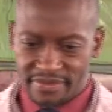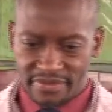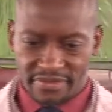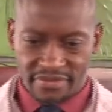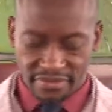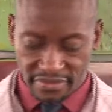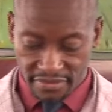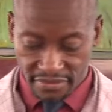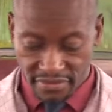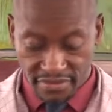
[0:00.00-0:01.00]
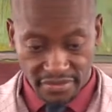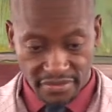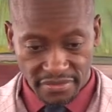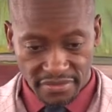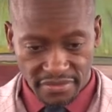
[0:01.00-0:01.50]

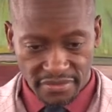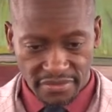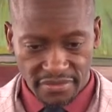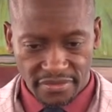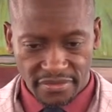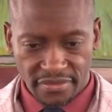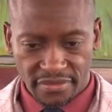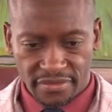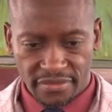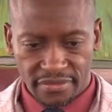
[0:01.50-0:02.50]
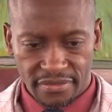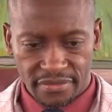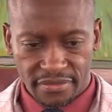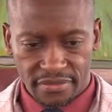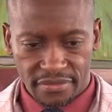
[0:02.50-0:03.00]

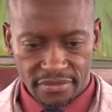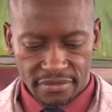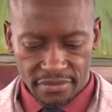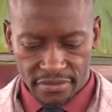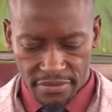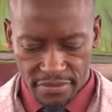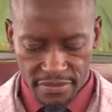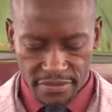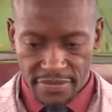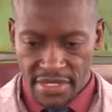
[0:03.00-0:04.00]
(no one is talking)